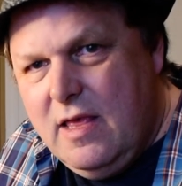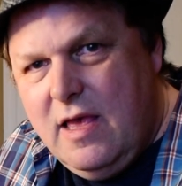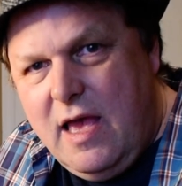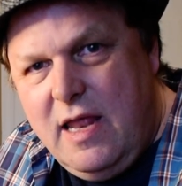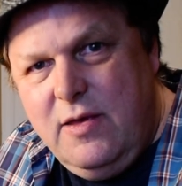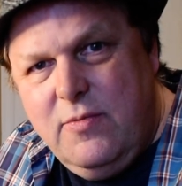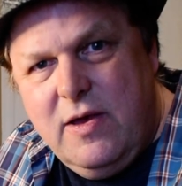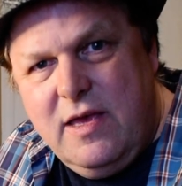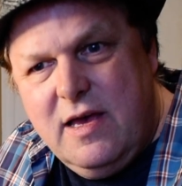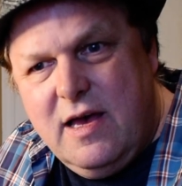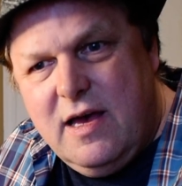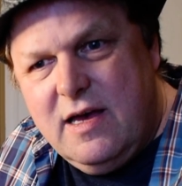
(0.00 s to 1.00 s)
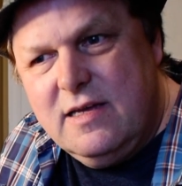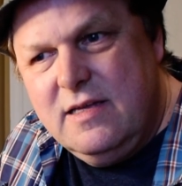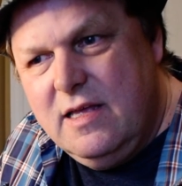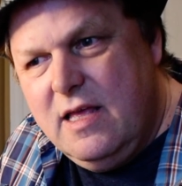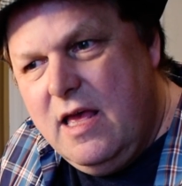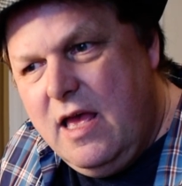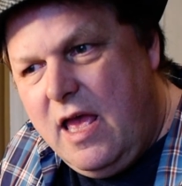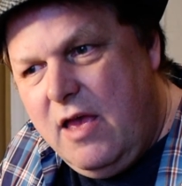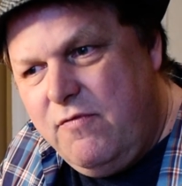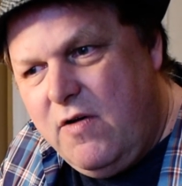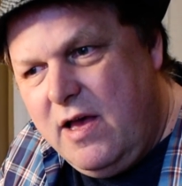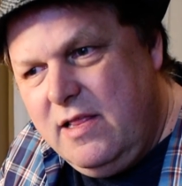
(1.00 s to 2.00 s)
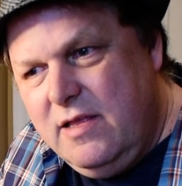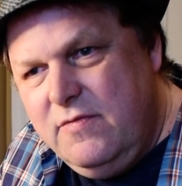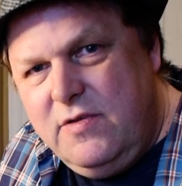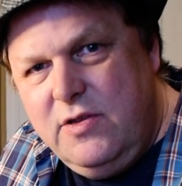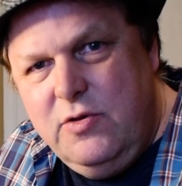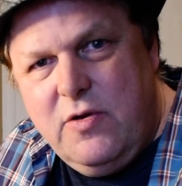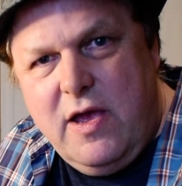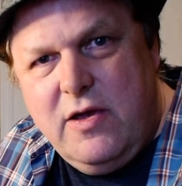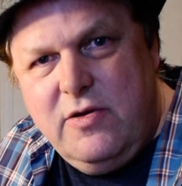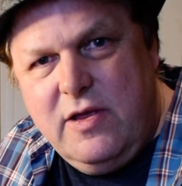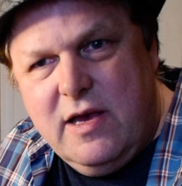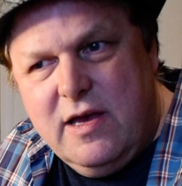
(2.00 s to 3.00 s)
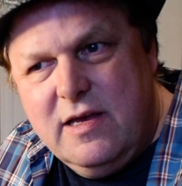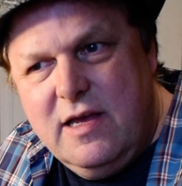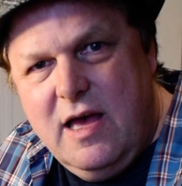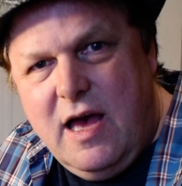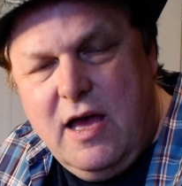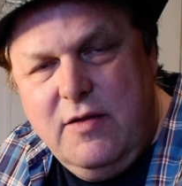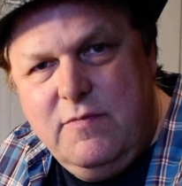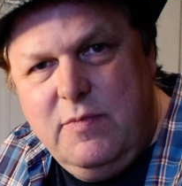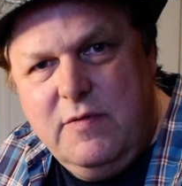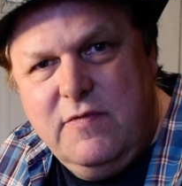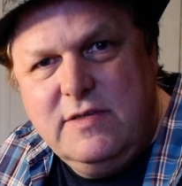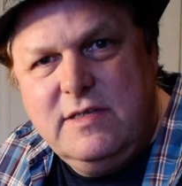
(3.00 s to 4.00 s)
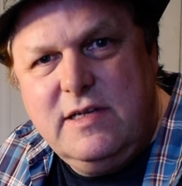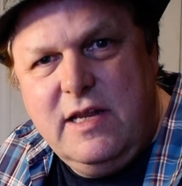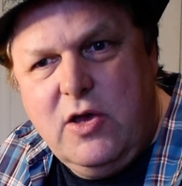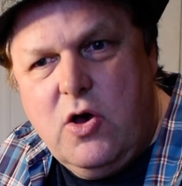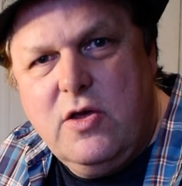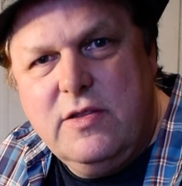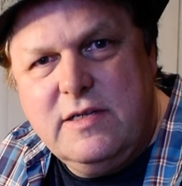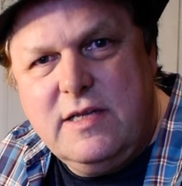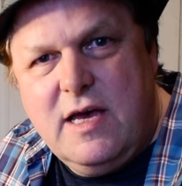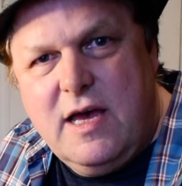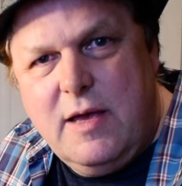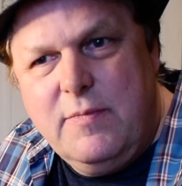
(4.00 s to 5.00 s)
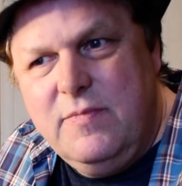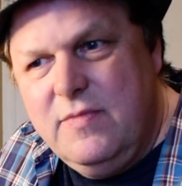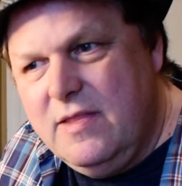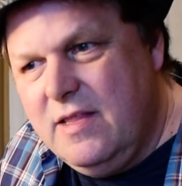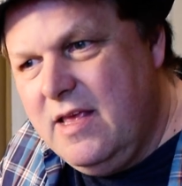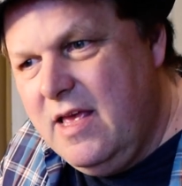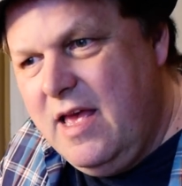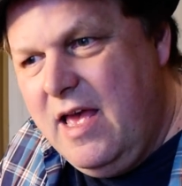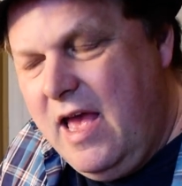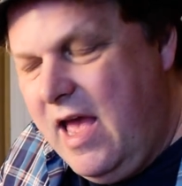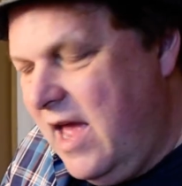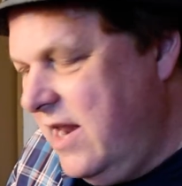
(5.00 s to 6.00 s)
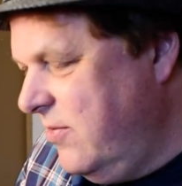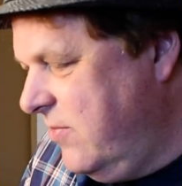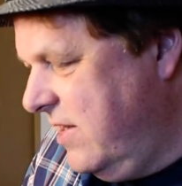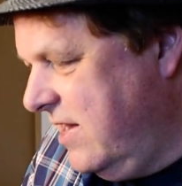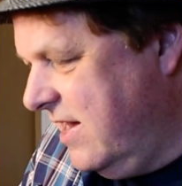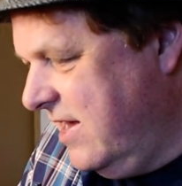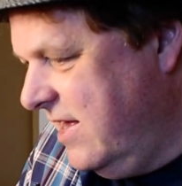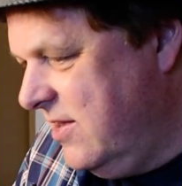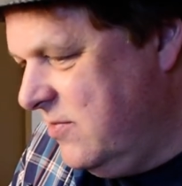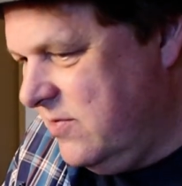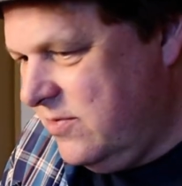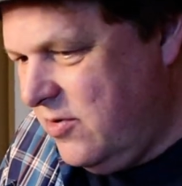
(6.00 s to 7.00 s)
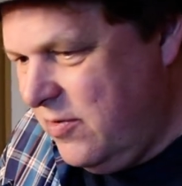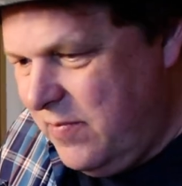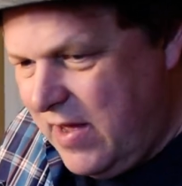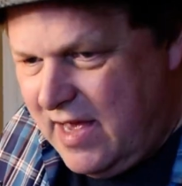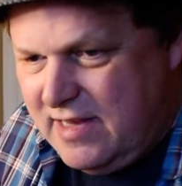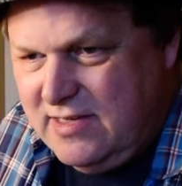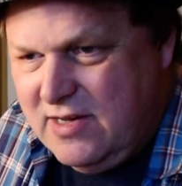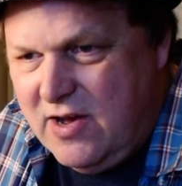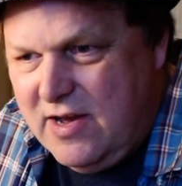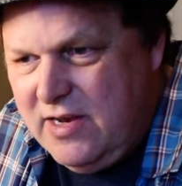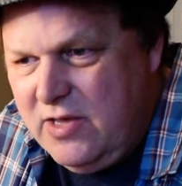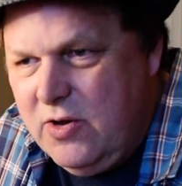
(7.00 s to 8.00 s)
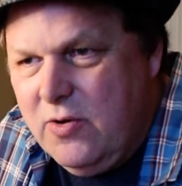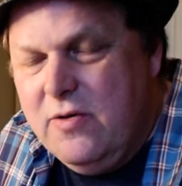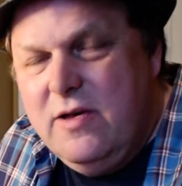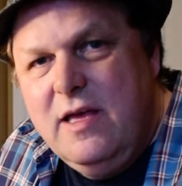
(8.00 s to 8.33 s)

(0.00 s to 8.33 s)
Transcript: Anyway, if I lived in your area, I'd be visiting all the time. Anyway, we'll go back to audio.